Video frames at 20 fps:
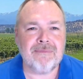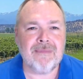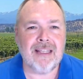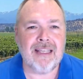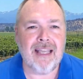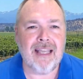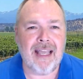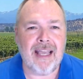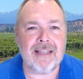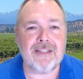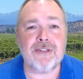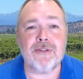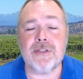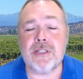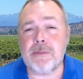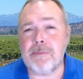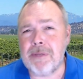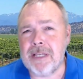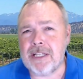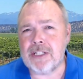As you
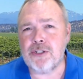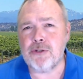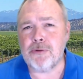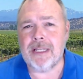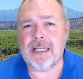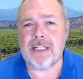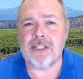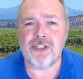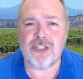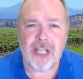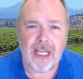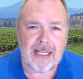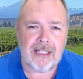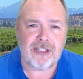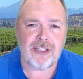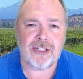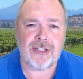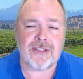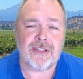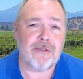speak to any
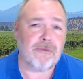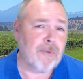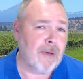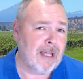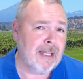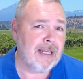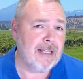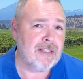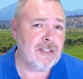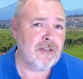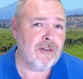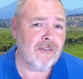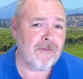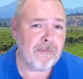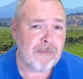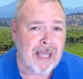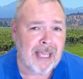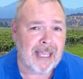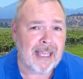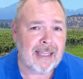changes in ratings you have
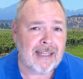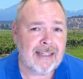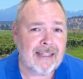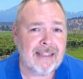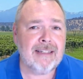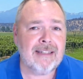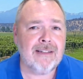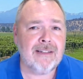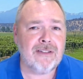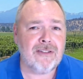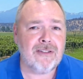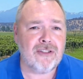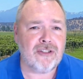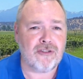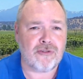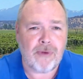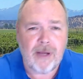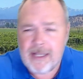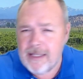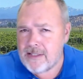made,
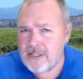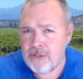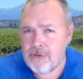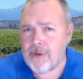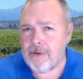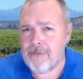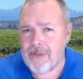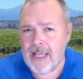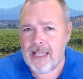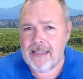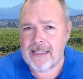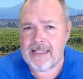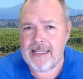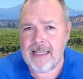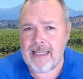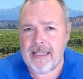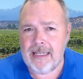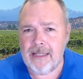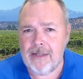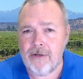strengths you are
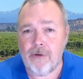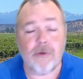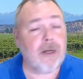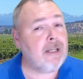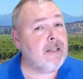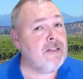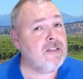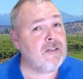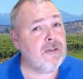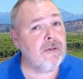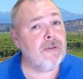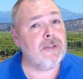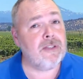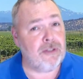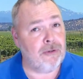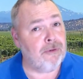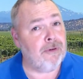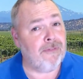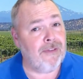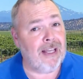validating, or concerns
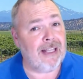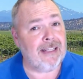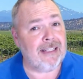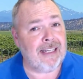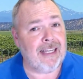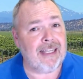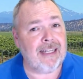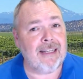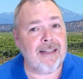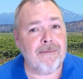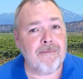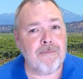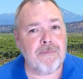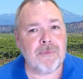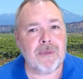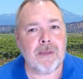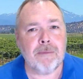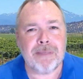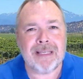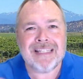you are validating,
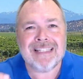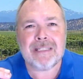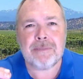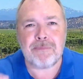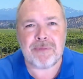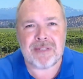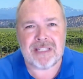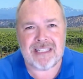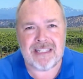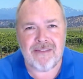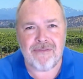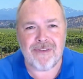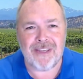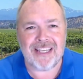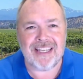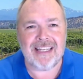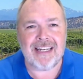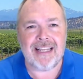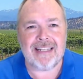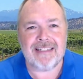be specific
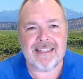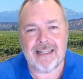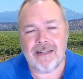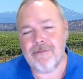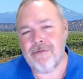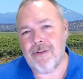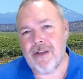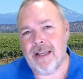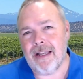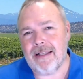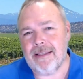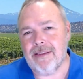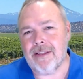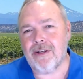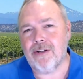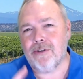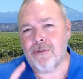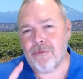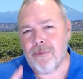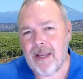in identifying the
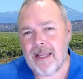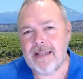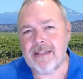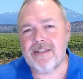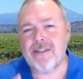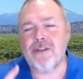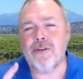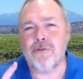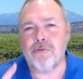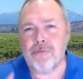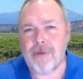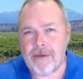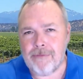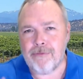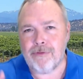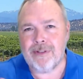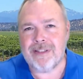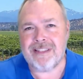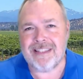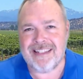correct
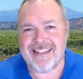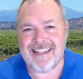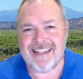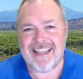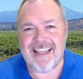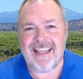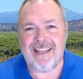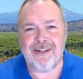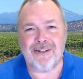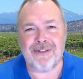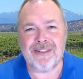reference indicator.